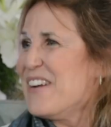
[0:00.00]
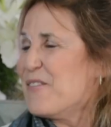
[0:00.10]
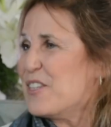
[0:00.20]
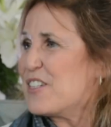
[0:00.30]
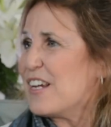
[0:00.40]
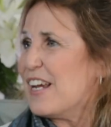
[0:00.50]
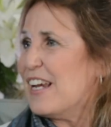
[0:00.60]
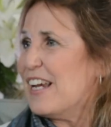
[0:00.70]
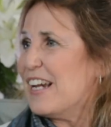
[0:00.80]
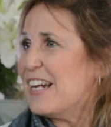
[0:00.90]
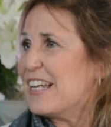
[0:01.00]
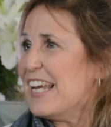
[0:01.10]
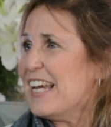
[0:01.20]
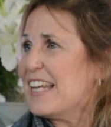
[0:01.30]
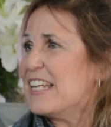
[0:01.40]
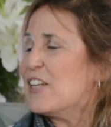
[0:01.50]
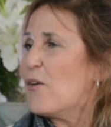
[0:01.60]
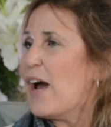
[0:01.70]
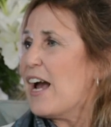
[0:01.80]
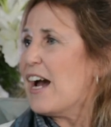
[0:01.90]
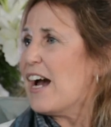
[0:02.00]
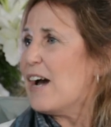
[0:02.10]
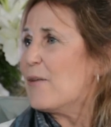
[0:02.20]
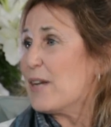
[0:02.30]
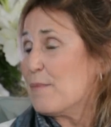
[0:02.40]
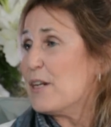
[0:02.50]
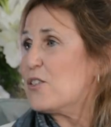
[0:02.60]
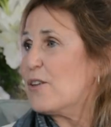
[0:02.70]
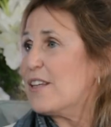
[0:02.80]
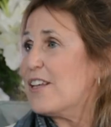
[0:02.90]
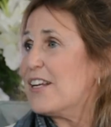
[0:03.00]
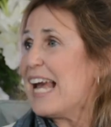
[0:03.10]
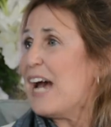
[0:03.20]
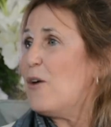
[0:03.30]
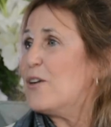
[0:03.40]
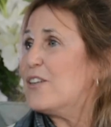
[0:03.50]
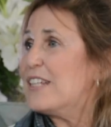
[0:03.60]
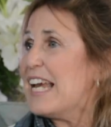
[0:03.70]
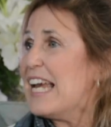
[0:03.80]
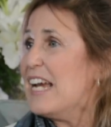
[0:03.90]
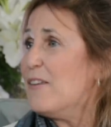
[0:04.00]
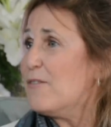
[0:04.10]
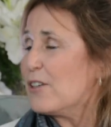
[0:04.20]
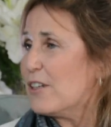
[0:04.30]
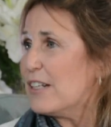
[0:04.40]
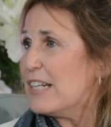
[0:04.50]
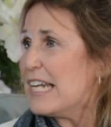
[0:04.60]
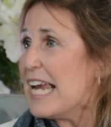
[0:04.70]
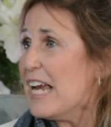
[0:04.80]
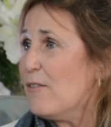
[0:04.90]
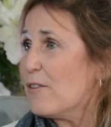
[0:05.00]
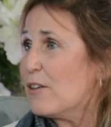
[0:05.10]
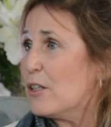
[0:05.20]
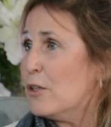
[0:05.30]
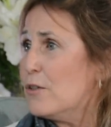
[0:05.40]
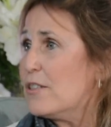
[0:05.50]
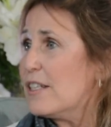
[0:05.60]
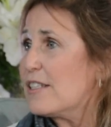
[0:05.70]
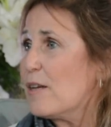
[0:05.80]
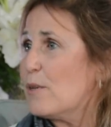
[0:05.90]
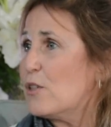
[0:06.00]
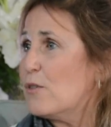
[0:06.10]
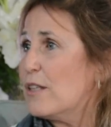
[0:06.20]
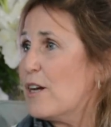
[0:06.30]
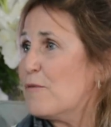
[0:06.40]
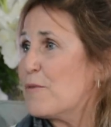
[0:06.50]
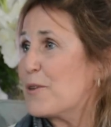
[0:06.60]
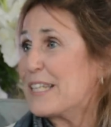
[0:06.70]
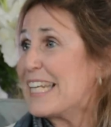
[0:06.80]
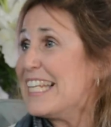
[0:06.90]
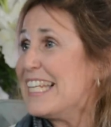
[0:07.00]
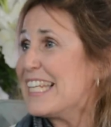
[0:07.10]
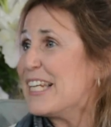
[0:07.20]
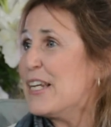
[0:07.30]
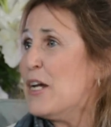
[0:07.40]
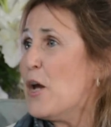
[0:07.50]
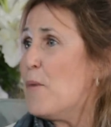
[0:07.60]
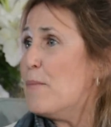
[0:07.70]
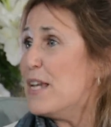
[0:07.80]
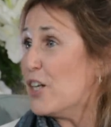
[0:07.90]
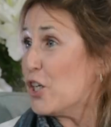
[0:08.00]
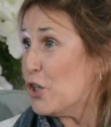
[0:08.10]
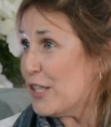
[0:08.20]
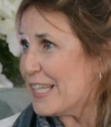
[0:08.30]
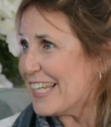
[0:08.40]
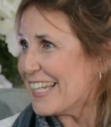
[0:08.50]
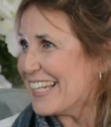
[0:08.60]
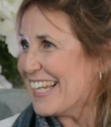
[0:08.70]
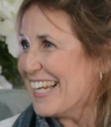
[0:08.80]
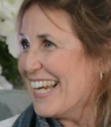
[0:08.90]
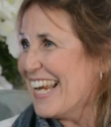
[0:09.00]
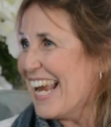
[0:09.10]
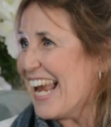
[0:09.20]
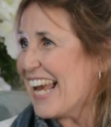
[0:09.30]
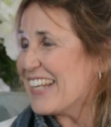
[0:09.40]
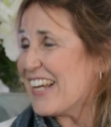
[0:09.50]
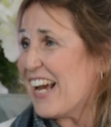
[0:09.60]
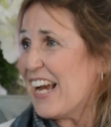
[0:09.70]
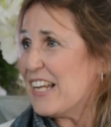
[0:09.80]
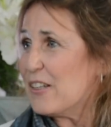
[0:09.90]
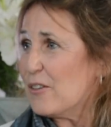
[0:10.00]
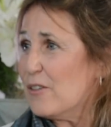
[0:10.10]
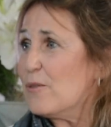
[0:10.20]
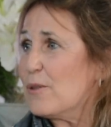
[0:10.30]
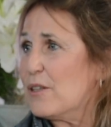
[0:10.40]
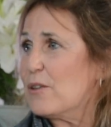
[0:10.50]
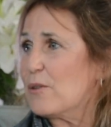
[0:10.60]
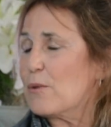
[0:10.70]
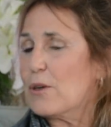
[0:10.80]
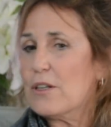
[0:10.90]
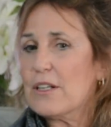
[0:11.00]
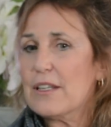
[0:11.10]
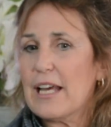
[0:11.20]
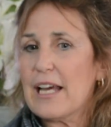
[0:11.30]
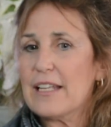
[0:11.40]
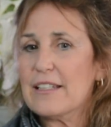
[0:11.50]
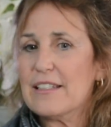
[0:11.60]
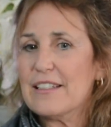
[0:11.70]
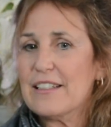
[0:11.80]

which, again, you know, when I met you, I thought, how could ever losing someone you love more than anything be a good thing? And I learned with your work that